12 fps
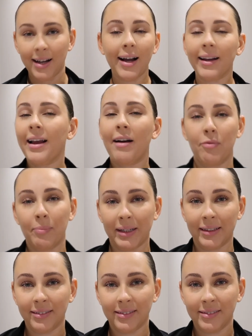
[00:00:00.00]
I haven't
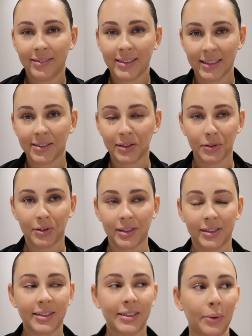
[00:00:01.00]
been since I
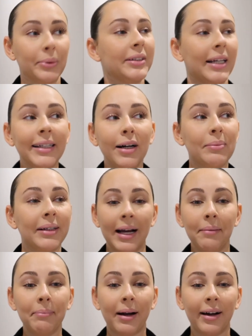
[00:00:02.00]
joined. So today I'm
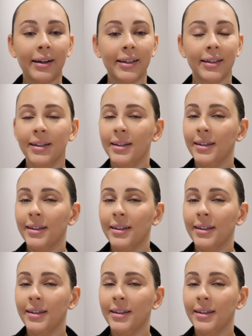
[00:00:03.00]
getting back.